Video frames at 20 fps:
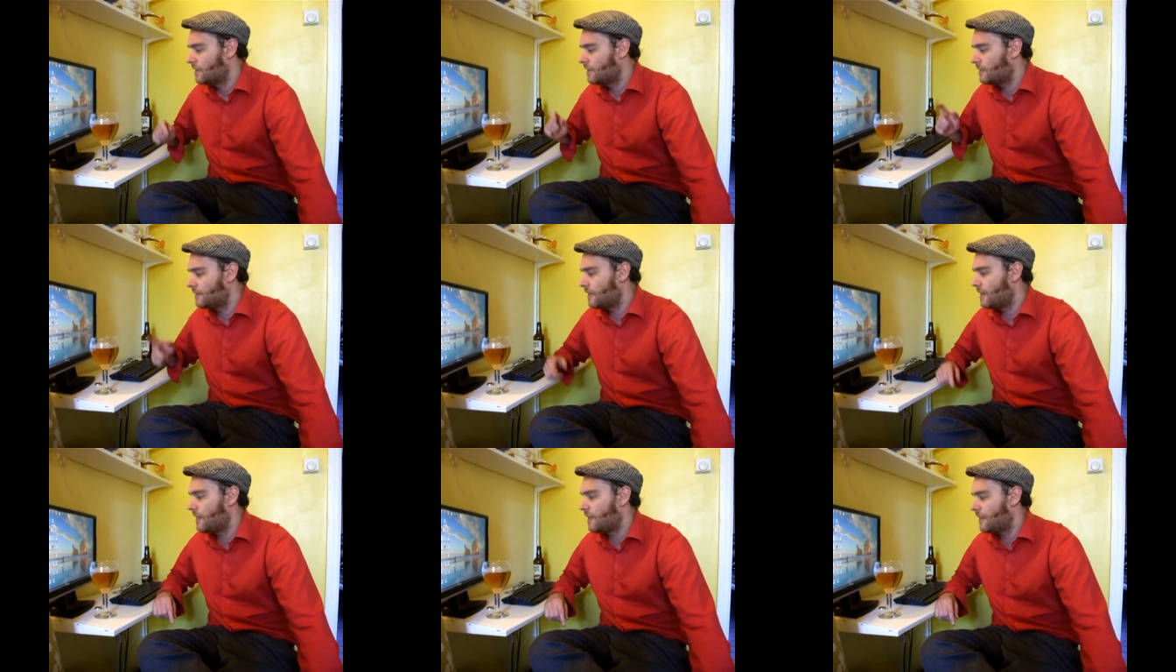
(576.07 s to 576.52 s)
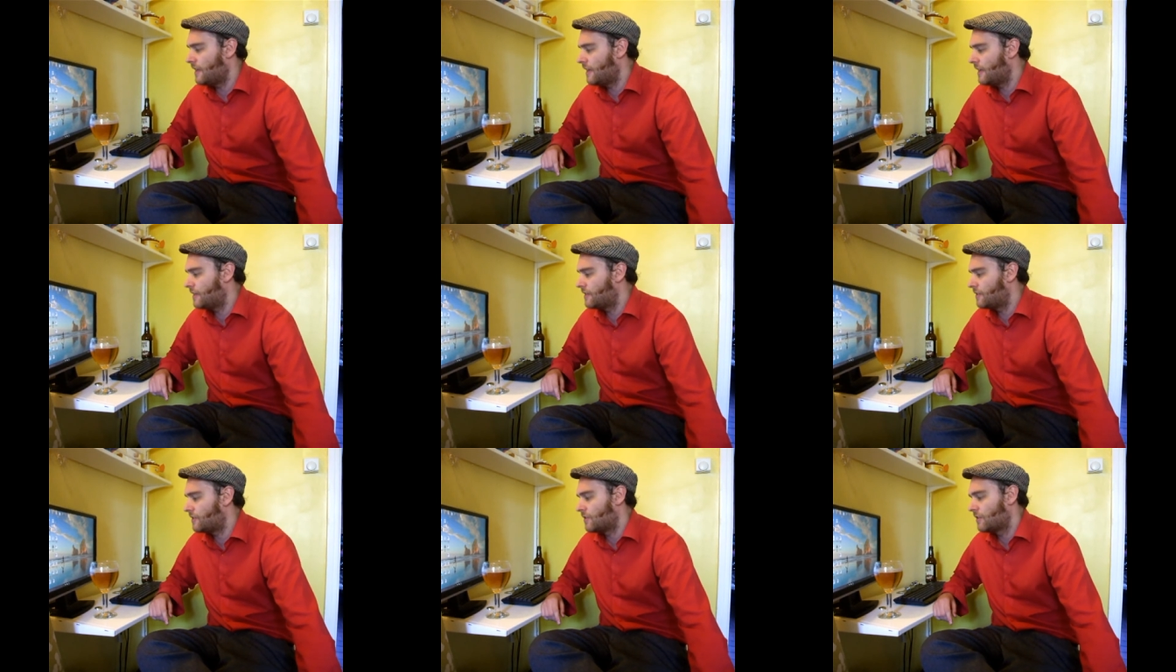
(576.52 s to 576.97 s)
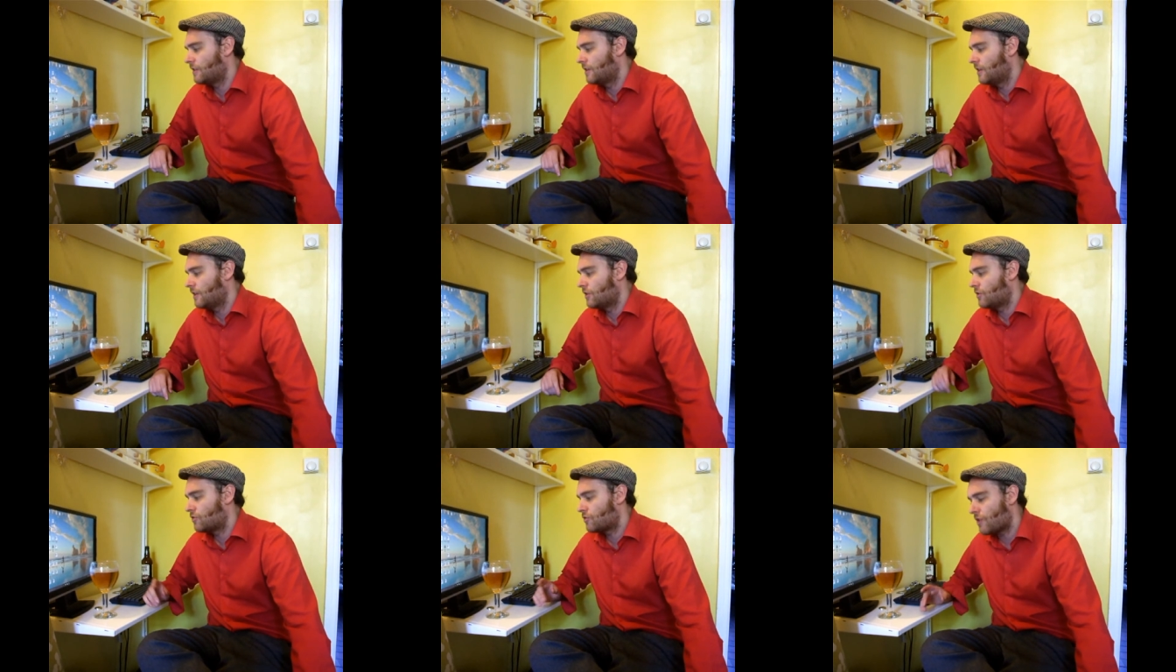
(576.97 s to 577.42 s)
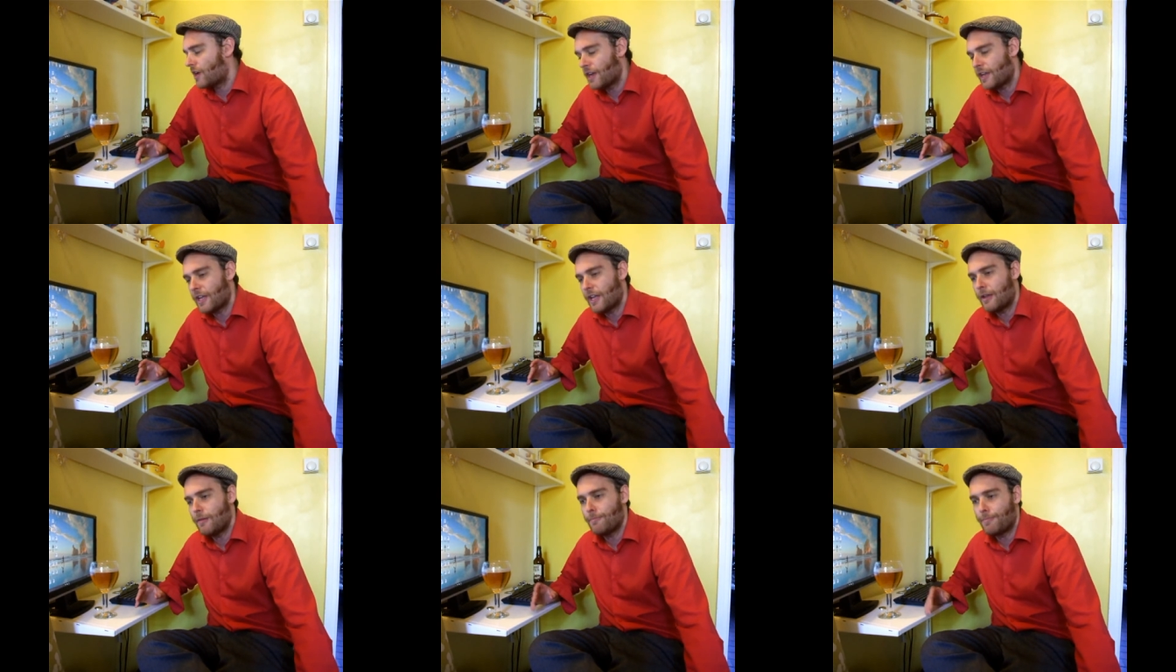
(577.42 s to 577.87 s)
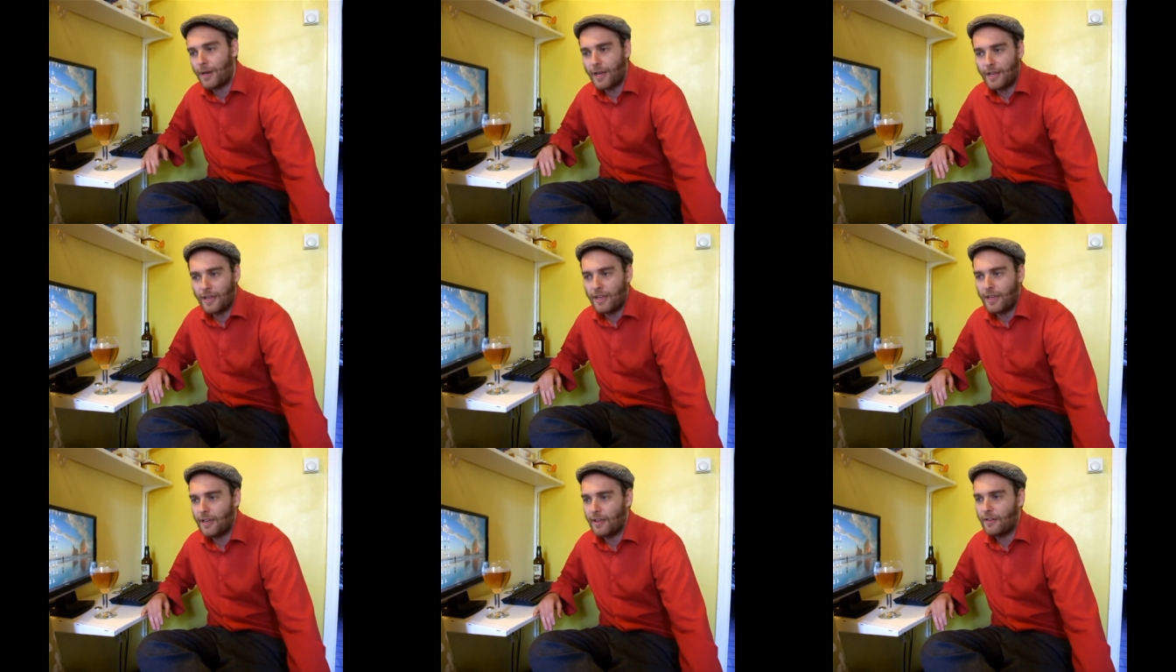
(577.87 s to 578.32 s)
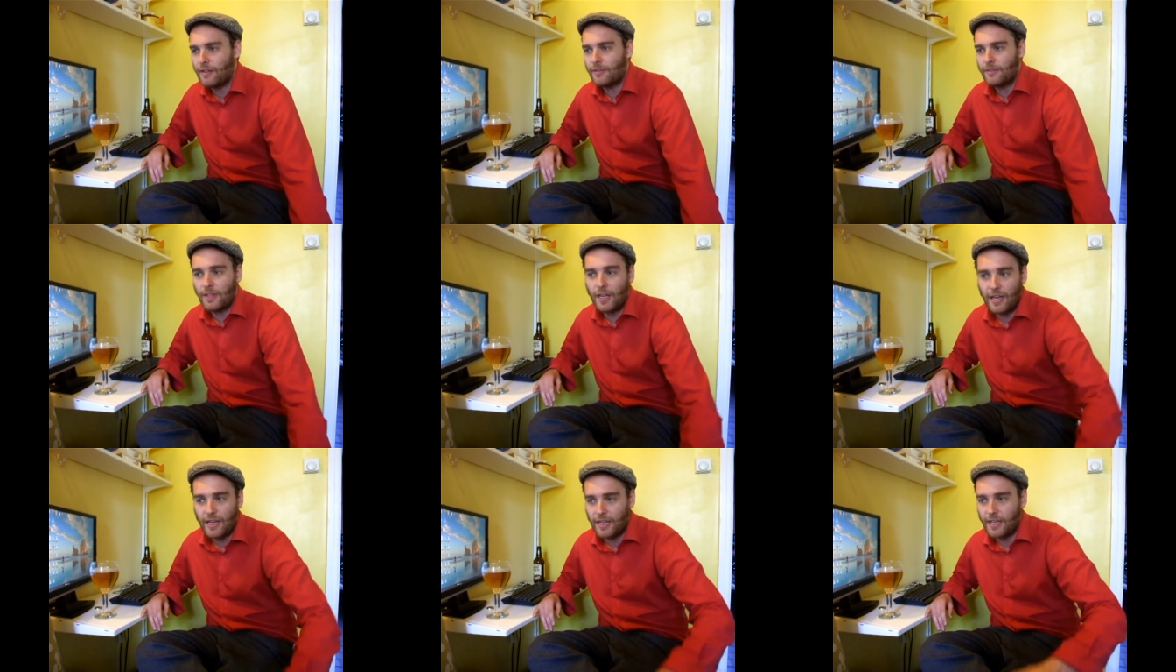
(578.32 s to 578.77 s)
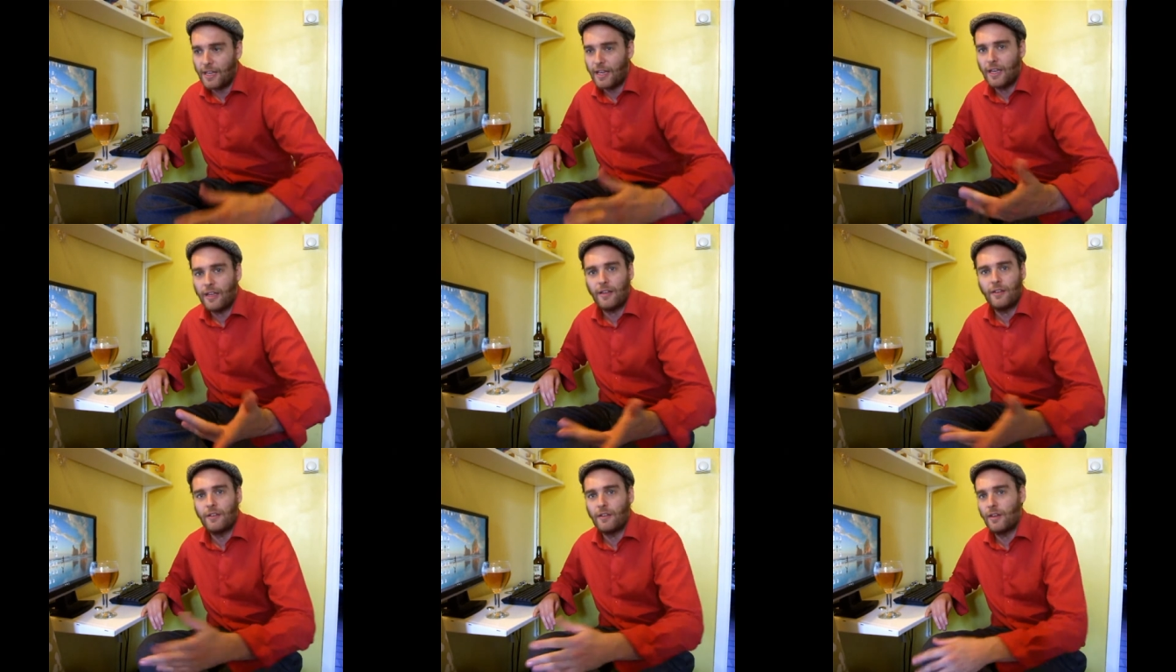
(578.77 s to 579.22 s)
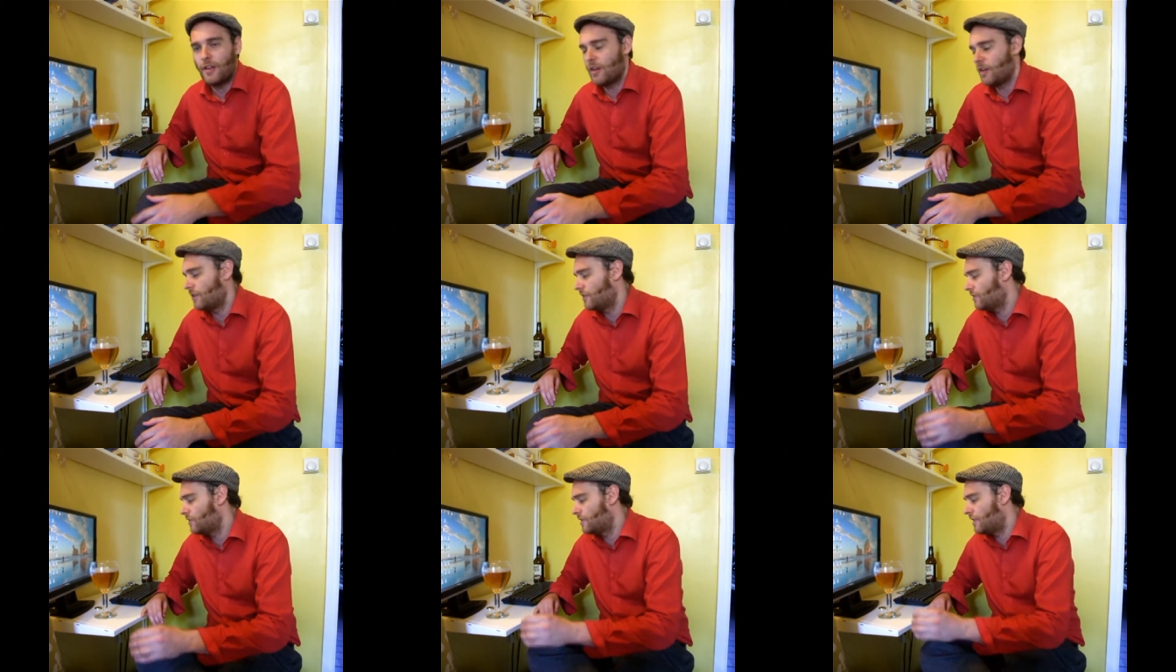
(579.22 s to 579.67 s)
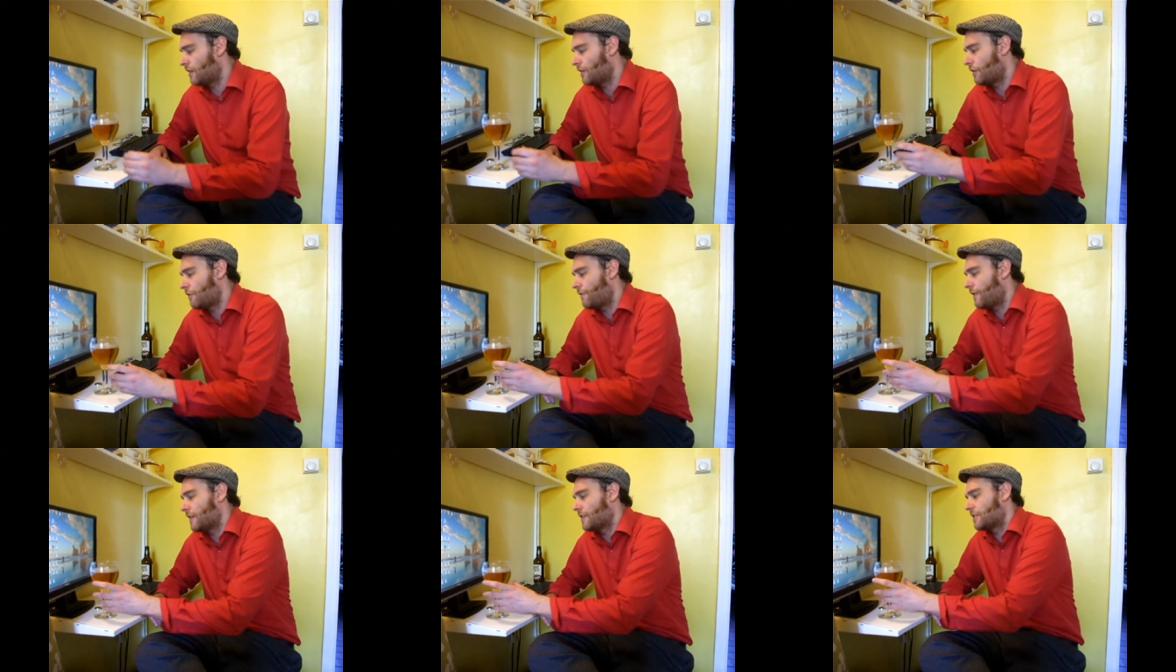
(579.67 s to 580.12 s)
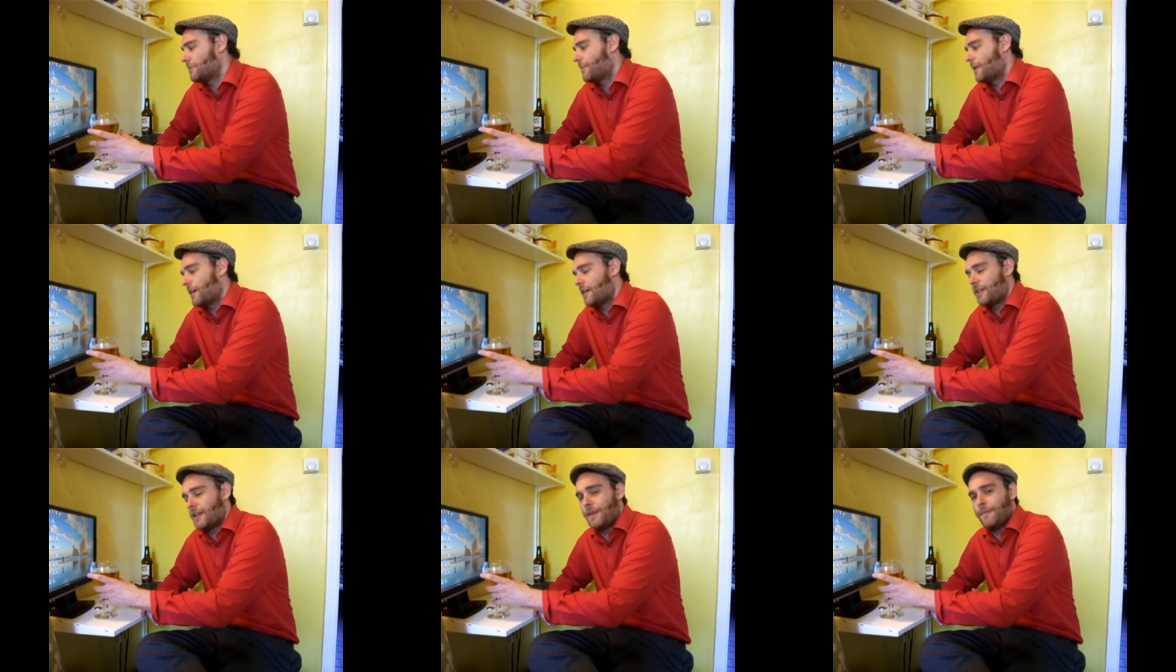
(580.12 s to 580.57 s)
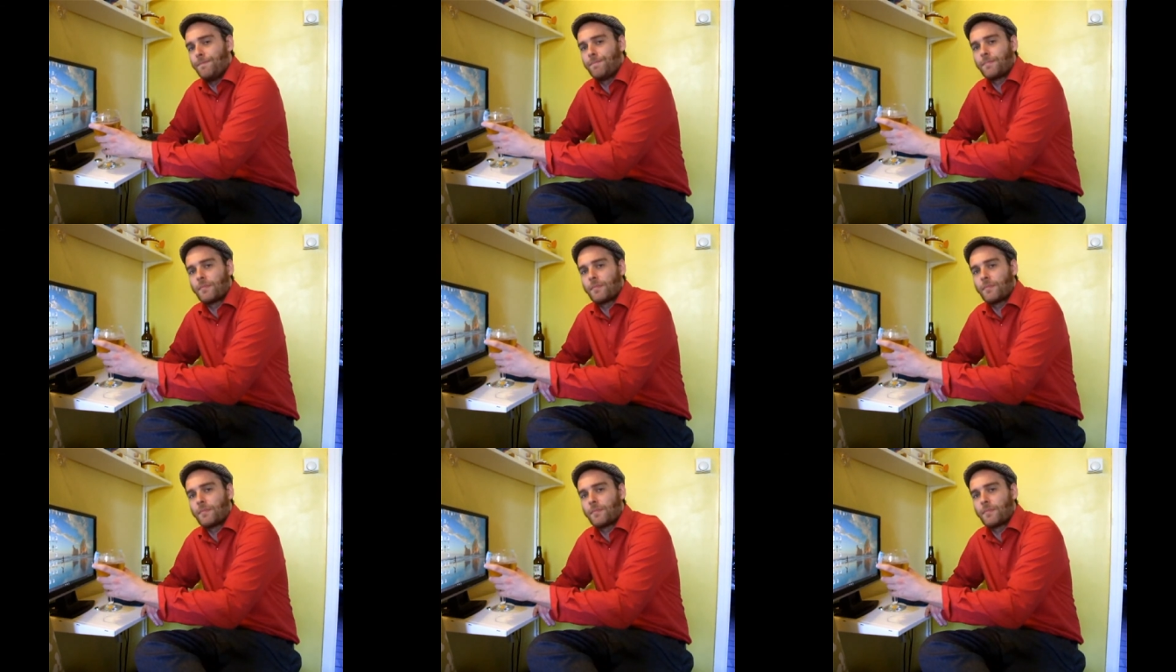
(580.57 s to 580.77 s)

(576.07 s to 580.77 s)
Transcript: See this, try it, buy it, like it, tell your friends about it.